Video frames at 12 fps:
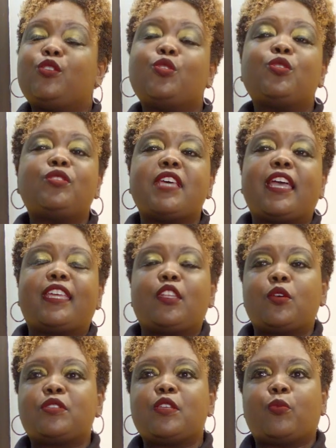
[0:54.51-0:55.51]
a dual
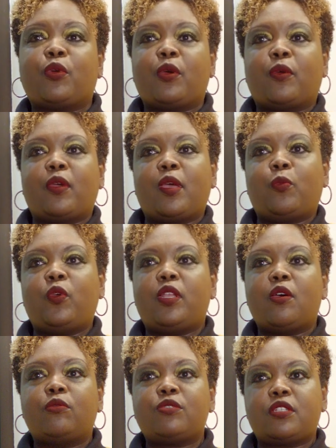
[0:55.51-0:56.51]
diagnosing program. We
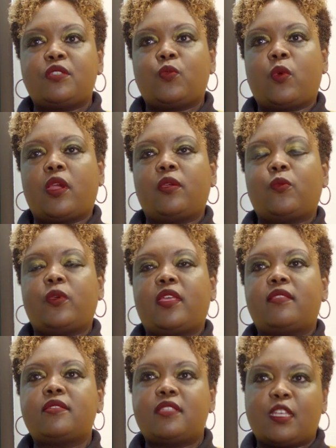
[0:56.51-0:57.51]
don't just work
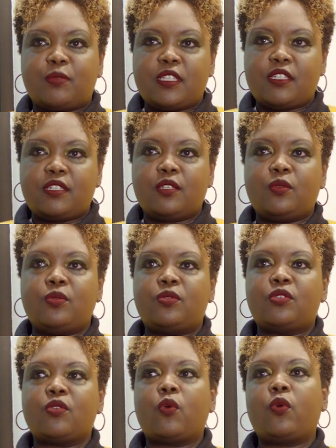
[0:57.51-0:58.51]
with substance
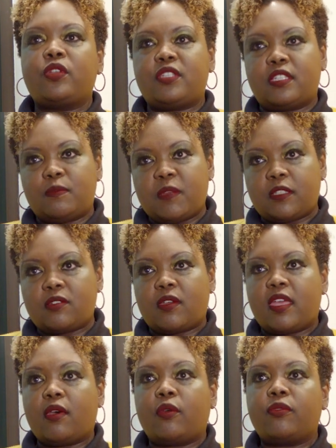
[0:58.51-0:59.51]
use or just mental
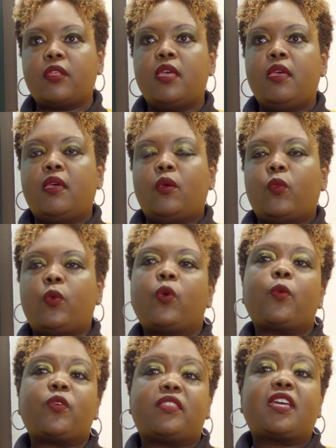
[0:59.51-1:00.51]
health. We
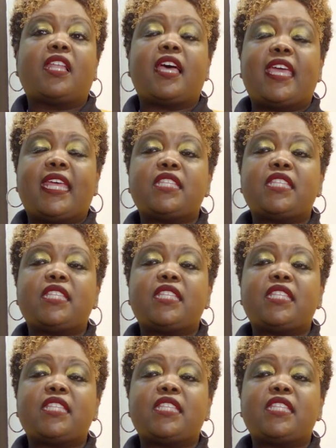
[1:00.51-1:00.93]
work with the client